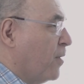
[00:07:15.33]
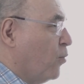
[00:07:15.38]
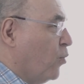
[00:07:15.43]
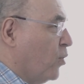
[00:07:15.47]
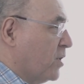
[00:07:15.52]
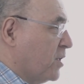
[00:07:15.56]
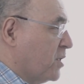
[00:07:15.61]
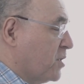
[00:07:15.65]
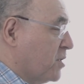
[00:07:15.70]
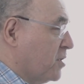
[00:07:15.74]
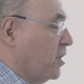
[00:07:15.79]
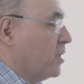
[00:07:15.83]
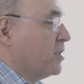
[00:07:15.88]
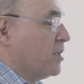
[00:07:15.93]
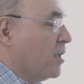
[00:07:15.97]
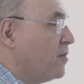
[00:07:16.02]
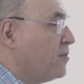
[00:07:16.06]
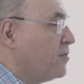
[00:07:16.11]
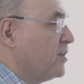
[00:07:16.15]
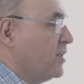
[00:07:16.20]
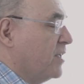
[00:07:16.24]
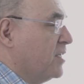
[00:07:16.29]
What is not
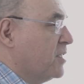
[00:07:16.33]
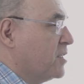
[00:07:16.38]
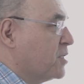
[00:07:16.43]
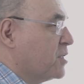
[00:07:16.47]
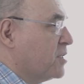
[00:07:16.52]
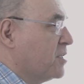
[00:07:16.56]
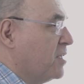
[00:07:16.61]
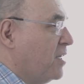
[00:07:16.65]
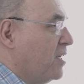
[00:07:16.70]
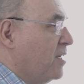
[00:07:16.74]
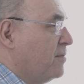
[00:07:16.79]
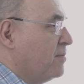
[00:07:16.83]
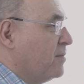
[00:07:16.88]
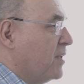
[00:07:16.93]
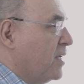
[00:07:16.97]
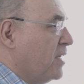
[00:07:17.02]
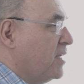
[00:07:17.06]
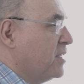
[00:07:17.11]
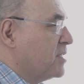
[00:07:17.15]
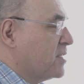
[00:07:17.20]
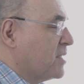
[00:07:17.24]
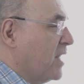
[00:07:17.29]
obvious
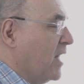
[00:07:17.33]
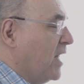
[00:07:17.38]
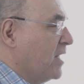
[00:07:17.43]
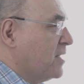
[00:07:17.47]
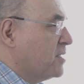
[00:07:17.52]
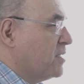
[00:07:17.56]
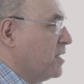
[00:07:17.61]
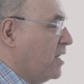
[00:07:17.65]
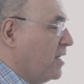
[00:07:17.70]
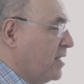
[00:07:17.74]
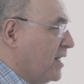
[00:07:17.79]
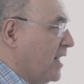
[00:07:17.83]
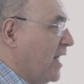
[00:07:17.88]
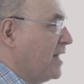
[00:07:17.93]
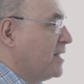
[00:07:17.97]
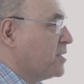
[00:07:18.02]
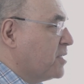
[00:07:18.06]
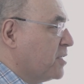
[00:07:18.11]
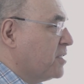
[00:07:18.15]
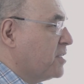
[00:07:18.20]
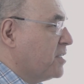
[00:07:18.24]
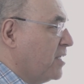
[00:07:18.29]
is that an
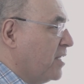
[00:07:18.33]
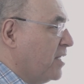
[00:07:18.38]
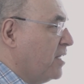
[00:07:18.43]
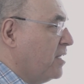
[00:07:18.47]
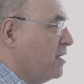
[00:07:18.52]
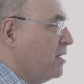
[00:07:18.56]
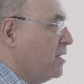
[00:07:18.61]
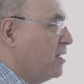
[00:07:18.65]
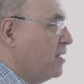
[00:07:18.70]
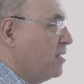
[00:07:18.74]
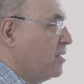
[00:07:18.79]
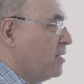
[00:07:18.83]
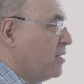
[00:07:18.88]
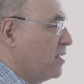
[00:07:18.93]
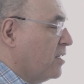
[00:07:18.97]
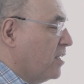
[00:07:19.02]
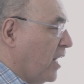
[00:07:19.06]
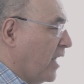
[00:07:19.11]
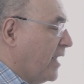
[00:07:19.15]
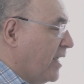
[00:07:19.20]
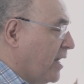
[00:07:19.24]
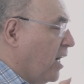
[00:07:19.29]
entity
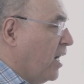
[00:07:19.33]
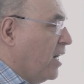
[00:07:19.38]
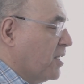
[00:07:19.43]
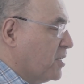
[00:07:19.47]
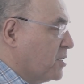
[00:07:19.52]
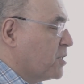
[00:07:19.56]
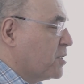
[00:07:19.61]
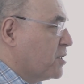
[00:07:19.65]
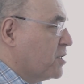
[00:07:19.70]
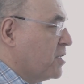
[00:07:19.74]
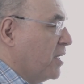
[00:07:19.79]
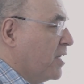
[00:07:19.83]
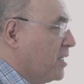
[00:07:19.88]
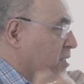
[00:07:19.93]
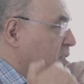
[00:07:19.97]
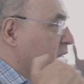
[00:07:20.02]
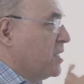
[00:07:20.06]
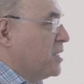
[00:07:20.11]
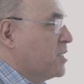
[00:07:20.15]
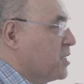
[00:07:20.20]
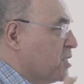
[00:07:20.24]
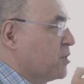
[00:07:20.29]
like us
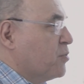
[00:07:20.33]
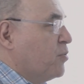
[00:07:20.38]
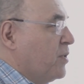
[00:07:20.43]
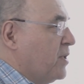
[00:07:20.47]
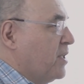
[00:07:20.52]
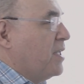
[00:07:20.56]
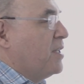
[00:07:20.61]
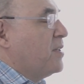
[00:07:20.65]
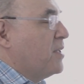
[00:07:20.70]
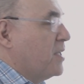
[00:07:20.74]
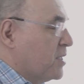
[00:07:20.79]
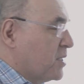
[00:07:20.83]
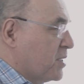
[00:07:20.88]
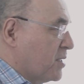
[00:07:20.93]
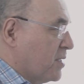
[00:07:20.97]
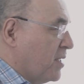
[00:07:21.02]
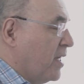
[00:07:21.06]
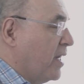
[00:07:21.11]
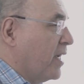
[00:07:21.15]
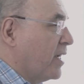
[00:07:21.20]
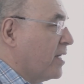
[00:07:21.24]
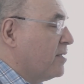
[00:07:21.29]
exists within this
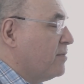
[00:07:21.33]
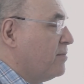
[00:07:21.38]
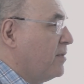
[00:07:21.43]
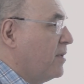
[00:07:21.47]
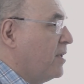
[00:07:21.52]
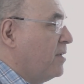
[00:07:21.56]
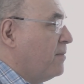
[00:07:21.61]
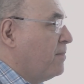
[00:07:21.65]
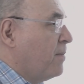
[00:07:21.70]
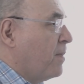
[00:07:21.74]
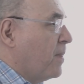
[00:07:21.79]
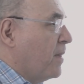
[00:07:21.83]
thing mm -hmm.